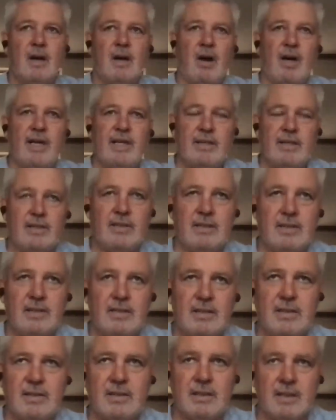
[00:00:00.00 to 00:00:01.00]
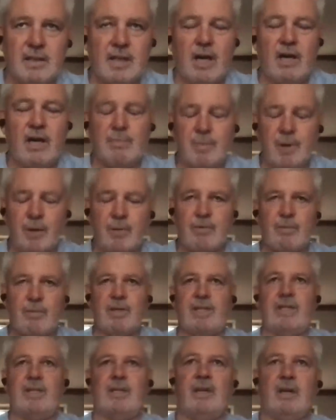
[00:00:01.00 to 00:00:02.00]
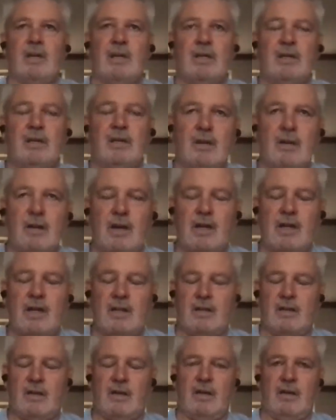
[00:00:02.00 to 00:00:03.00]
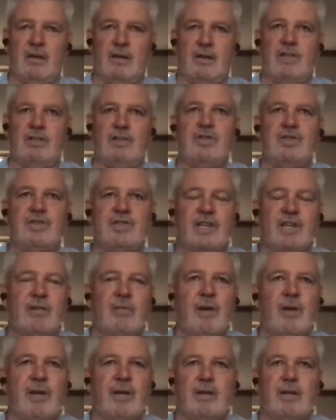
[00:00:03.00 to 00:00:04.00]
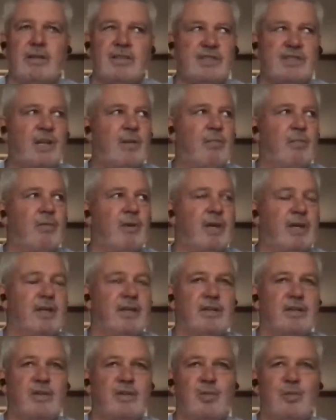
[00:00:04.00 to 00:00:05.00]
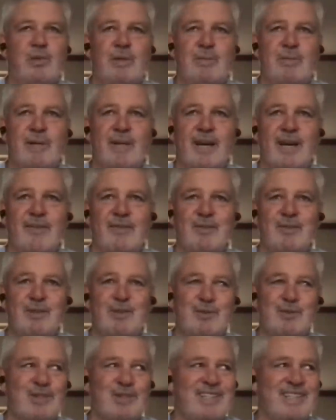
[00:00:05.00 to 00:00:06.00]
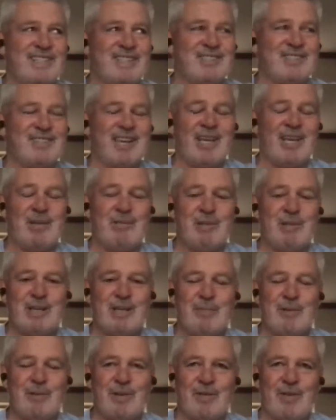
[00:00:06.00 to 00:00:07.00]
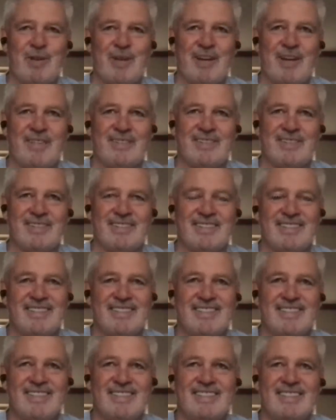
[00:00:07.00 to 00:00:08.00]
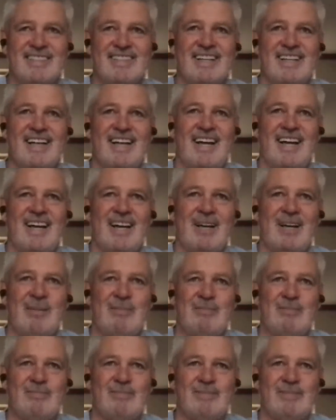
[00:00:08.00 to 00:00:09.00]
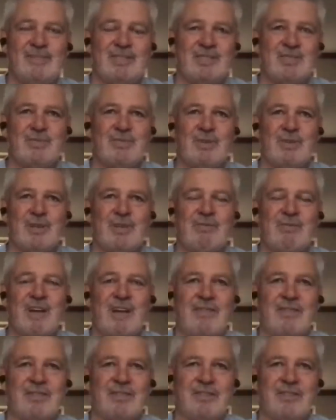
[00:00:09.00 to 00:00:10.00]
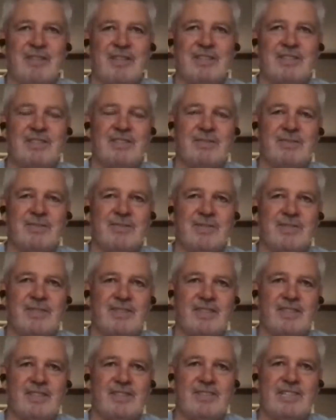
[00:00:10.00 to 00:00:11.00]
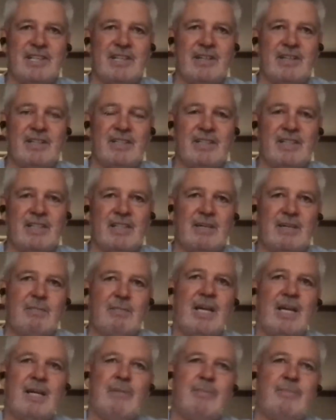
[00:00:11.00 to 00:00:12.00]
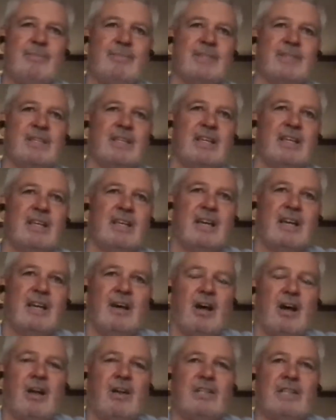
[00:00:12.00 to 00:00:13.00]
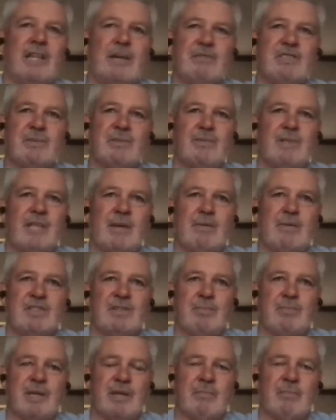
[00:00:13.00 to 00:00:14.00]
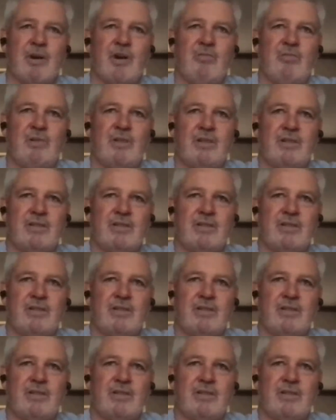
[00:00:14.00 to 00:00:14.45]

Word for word: I no, probably. I, I do celebrate, and I celebrate normally, but afterwards or the next day, be jumping around and. Um, Just after things have settled in, um, oh look, that was a that was a big moment